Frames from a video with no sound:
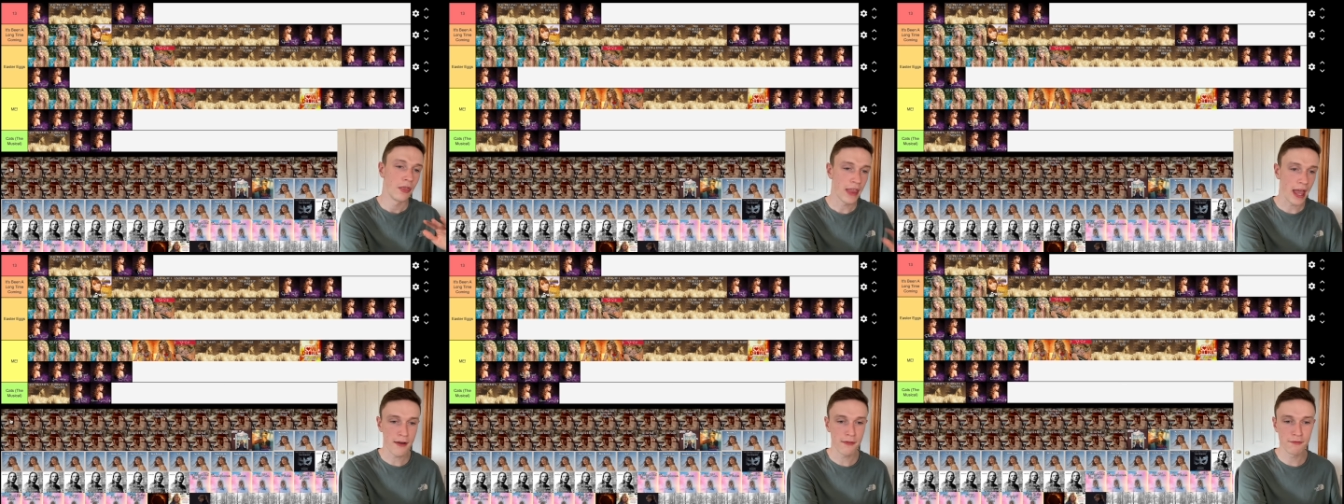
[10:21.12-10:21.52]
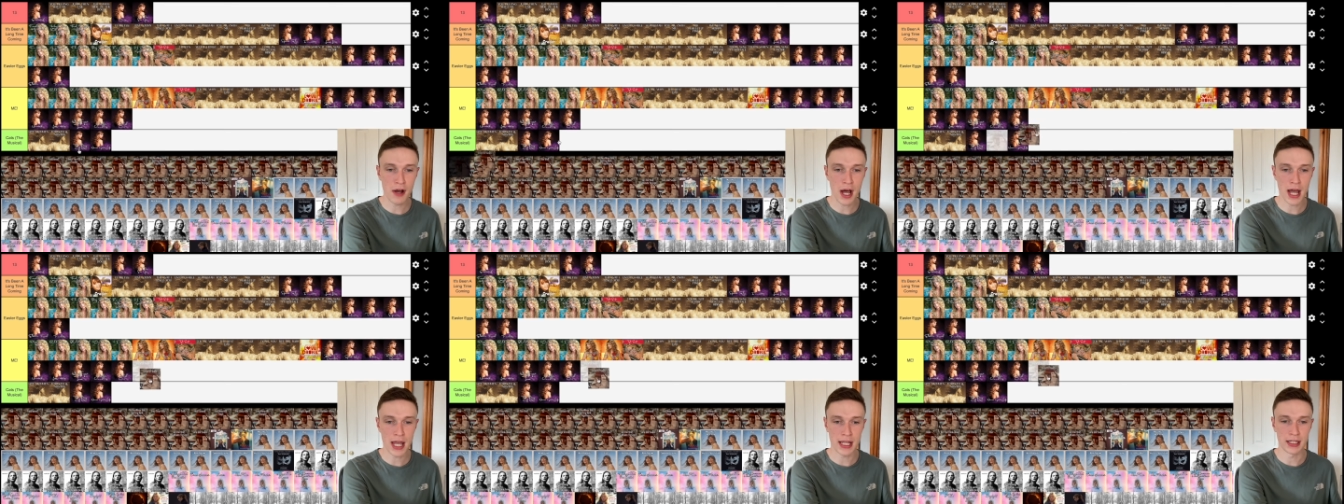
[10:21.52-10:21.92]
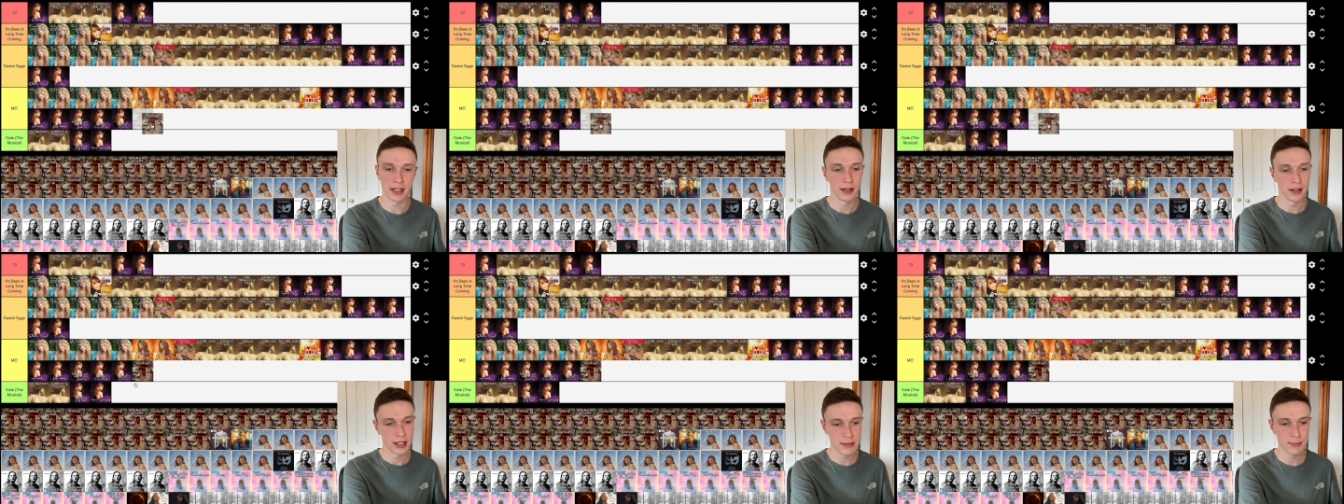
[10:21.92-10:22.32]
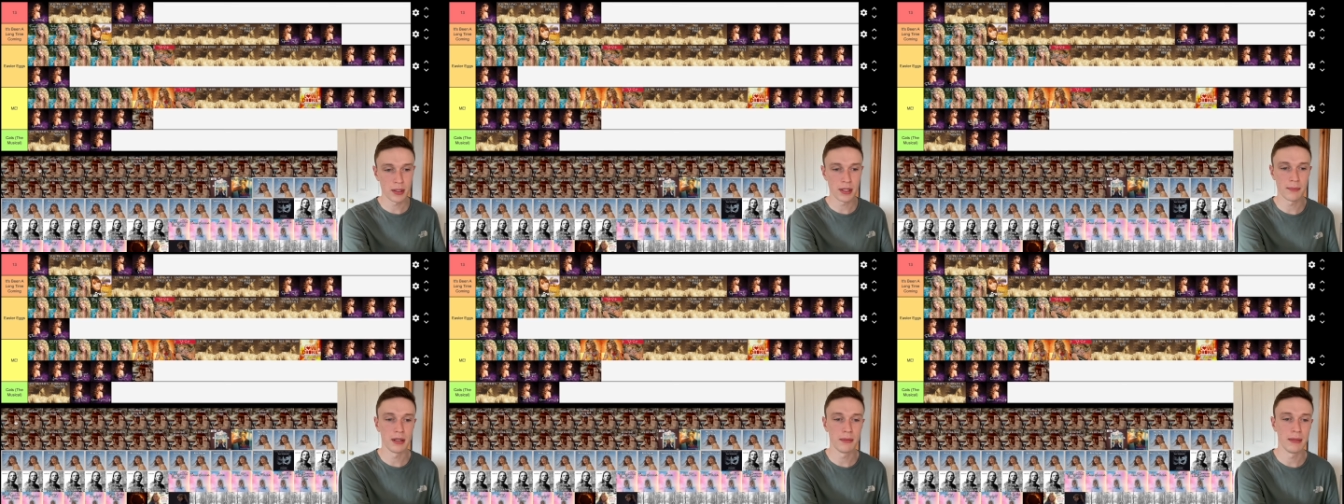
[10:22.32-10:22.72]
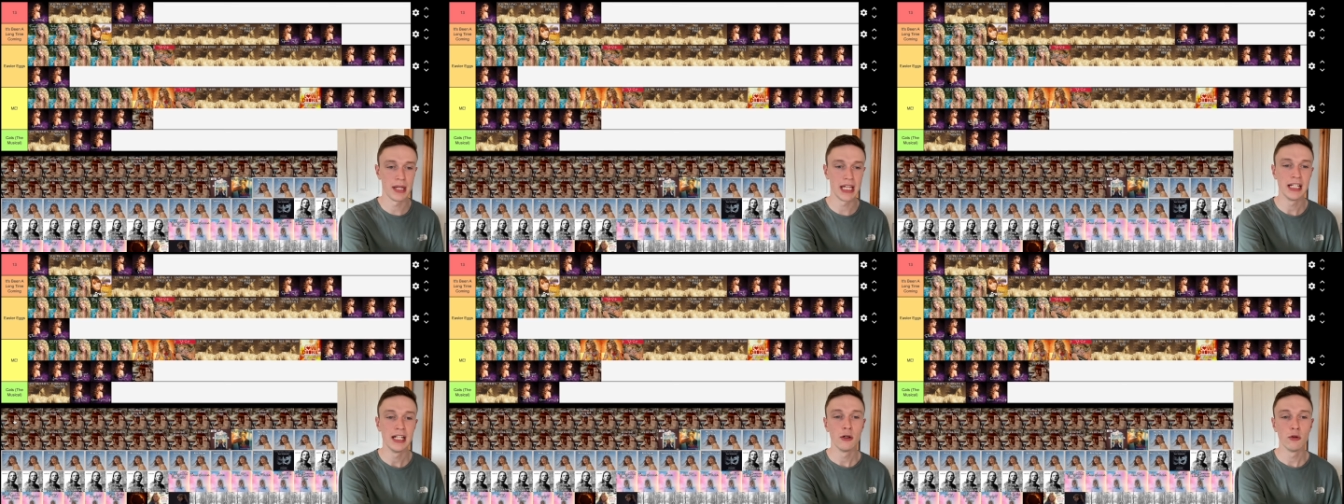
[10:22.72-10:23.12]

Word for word: They're fine. Let's put them in me.